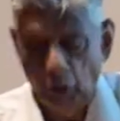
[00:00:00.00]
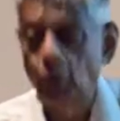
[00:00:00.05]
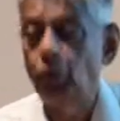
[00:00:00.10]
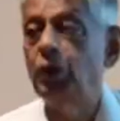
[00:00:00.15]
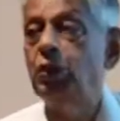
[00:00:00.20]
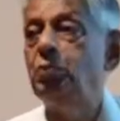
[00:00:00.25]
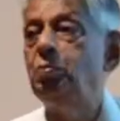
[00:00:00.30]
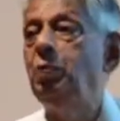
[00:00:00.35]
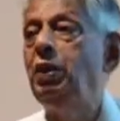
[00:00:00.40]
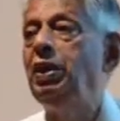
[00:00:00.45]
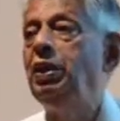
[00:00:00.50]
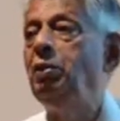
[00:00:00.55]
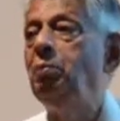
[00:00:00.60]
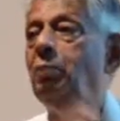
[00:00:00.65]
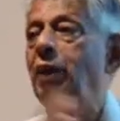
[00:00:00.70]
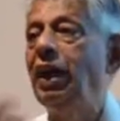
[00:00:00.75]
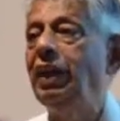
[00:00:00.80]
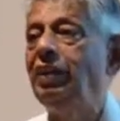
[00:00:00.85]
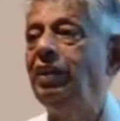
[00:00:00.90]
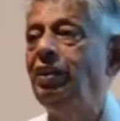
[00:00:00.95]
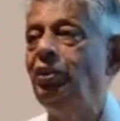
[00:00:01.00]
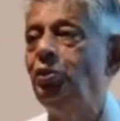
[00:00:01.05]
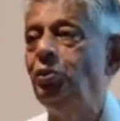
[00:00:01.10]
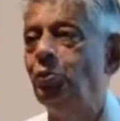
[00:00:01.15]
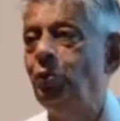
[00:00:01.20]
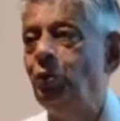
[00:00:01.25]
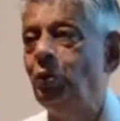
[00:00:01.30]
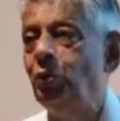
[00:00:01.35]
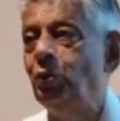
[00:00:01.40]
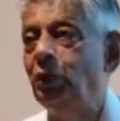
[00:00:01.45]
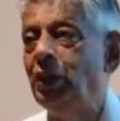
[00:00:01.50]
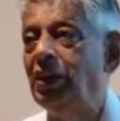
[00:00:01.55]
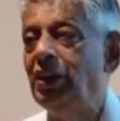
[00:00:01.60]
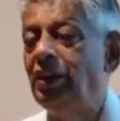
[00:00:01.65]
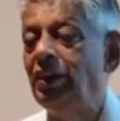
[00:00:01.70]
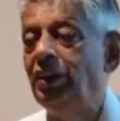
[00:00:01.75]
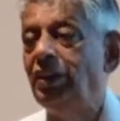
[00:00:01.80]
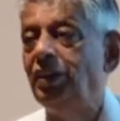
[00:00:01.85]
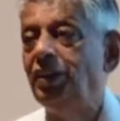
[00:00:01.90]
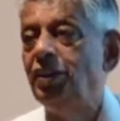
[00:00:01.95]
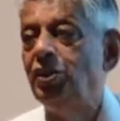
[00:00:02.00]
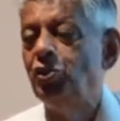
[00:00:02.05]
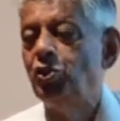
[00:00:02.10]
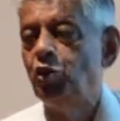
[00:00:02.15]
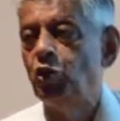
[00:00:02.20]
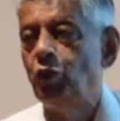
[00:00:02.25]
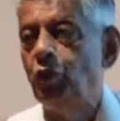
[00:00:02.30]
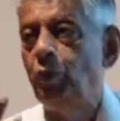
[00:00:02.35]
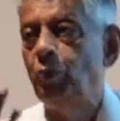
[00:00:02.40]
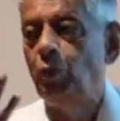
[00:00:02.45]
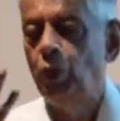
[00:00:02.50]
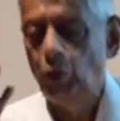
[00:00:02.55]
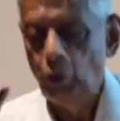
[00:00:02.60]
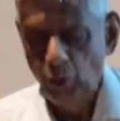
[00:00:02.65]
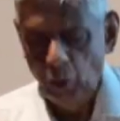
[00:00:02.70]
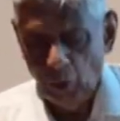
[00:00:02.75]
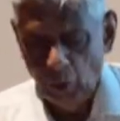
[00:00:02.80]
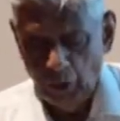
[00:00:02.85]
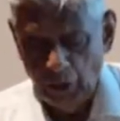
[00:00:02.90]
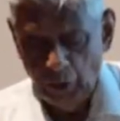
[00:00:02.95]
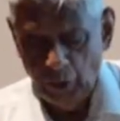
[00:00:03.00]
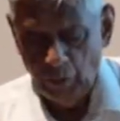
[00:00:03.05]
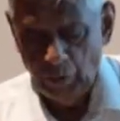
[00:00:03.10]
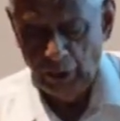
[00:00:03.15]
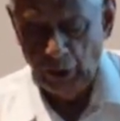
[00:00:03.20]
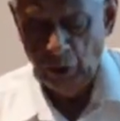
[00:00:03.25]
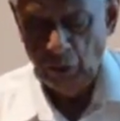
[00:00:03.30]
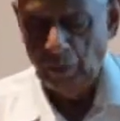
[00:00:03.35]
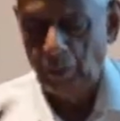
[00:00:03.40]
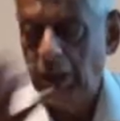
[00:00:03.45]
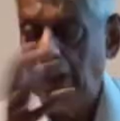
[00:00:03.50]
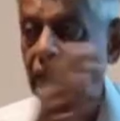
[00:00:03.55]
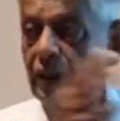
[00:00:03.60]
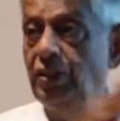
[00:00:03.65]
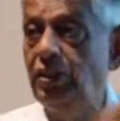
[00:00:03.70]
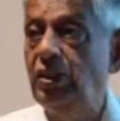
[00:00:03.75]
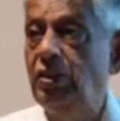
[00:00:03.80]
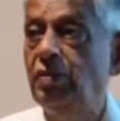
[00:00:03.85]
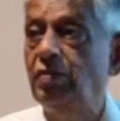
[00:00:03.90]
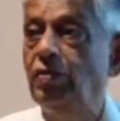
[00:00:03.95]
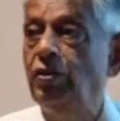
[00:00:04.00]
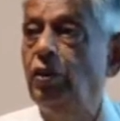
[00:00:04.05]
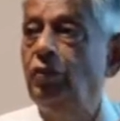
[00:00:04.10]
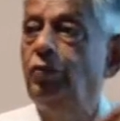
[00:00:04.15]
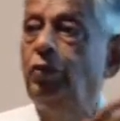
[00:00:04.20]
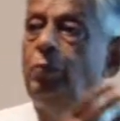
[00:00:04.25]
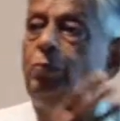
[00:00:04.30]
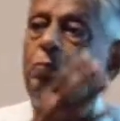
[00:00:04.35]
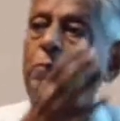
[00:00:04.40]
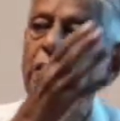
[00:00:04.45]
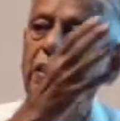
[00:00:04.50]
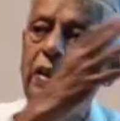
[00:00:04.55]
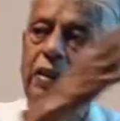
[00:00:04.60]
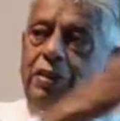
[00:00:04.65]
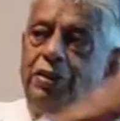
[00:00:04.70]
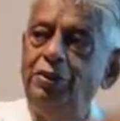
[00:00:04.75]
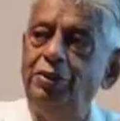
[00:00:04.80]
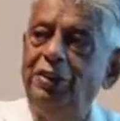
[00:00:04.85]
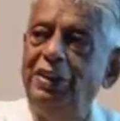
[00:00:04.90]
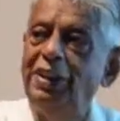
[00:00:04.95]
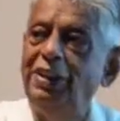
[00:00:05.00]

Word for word: overspilling back into Old Goa. So from Old Goa you went to Panaji, now from Panaji you are